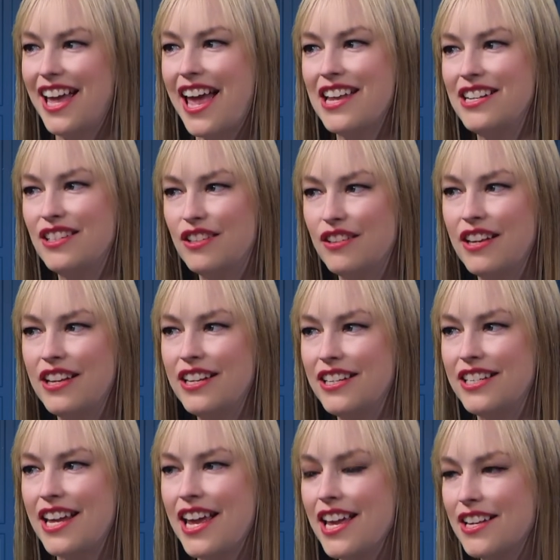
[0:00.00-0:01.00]
And it
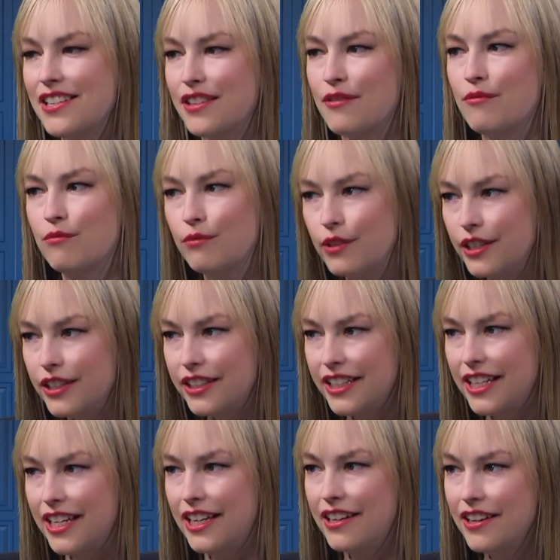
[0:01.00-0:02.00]
takes a
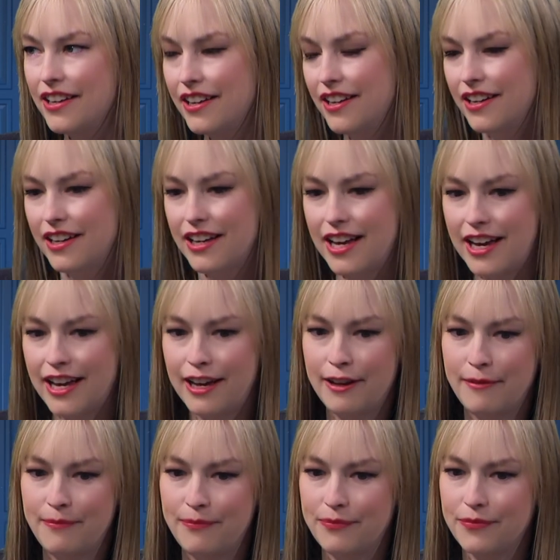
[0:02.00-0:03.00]
really
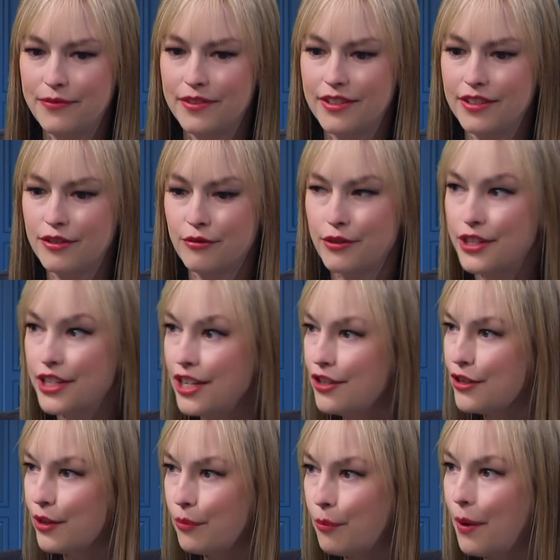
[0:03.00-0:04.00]

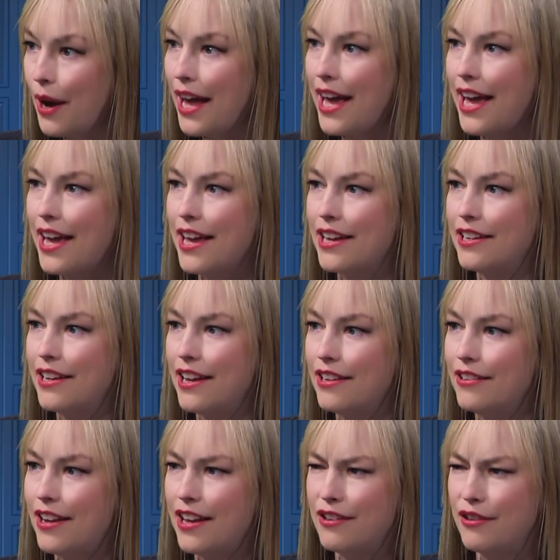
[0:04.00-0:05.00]
strategic way
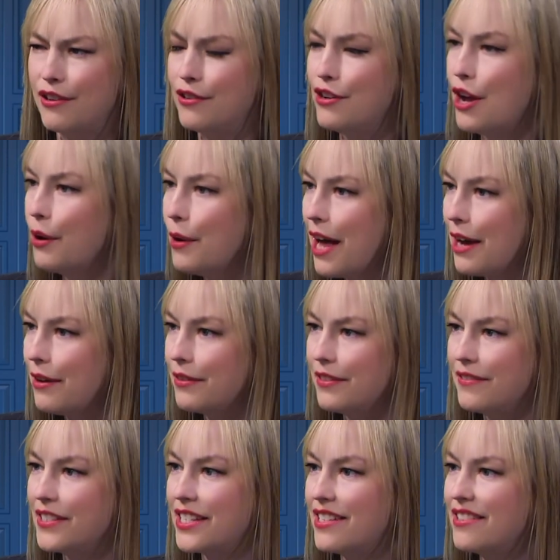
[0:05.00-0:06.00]
and know-how and
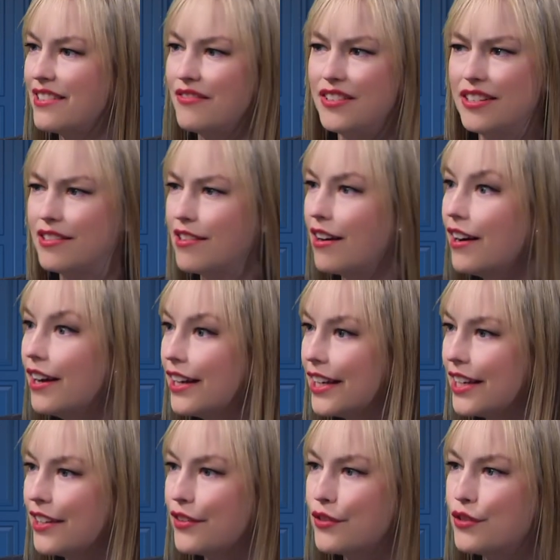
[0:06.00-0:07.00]
a sense of
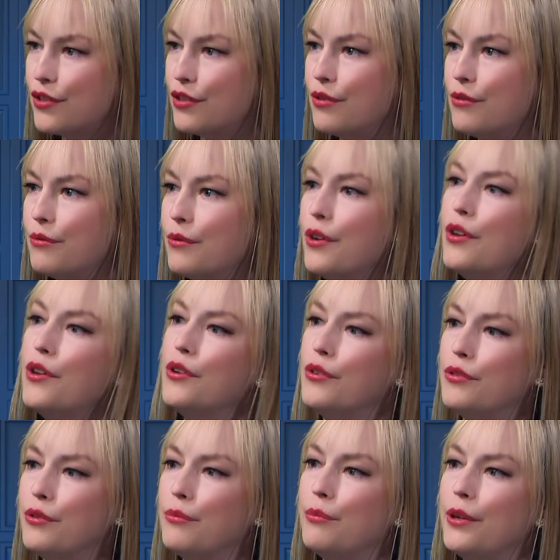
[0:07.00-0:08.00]
design to
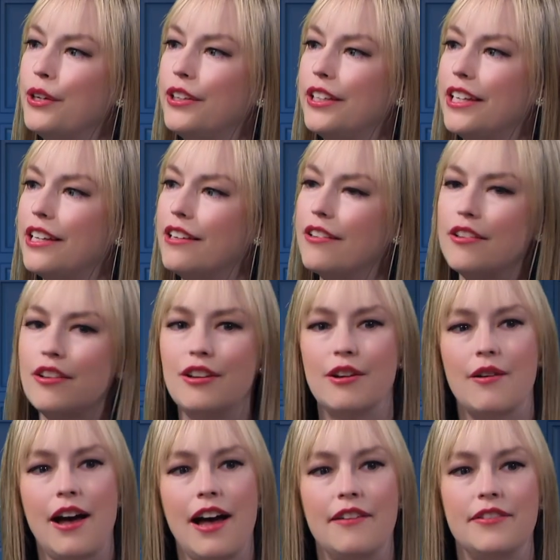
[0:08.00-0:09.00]
really
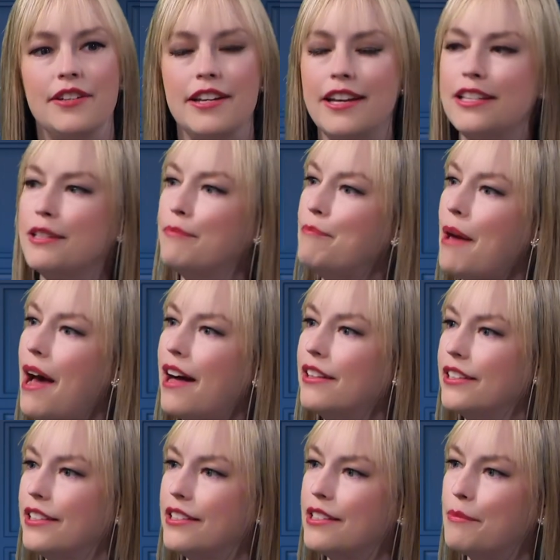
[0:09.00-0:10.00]
have a nice
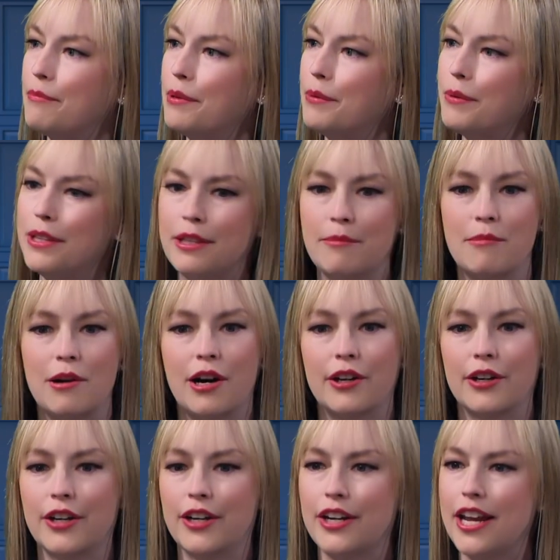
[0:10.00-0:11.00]
balance between the
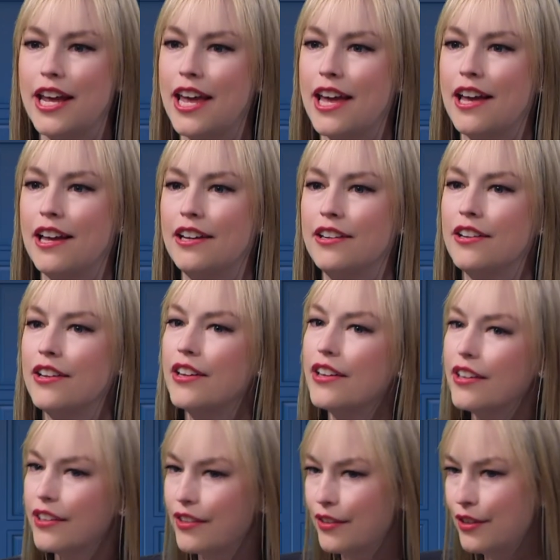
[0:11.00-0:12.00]
modern and
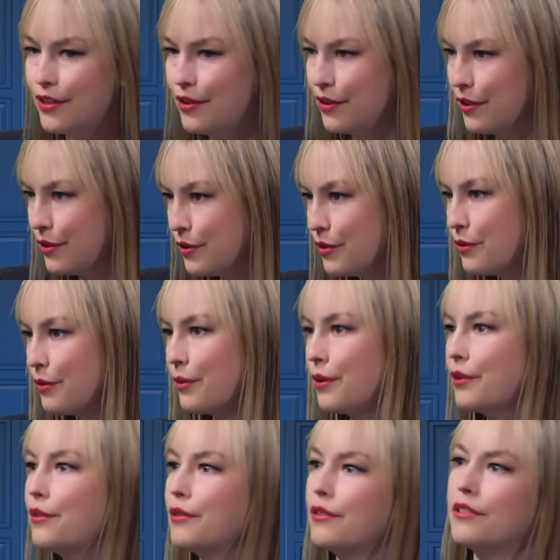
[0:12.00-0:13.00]
the
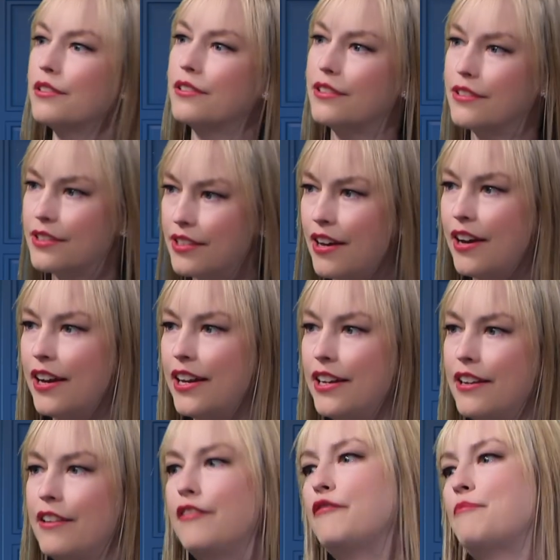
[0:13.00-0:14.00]
historical
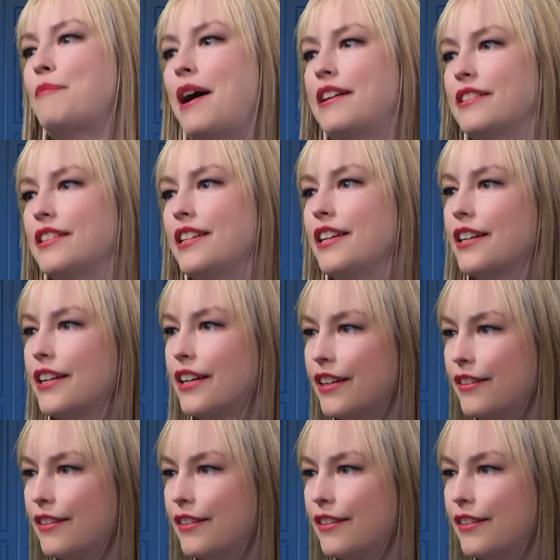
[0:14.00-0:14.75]
side of Pasadena.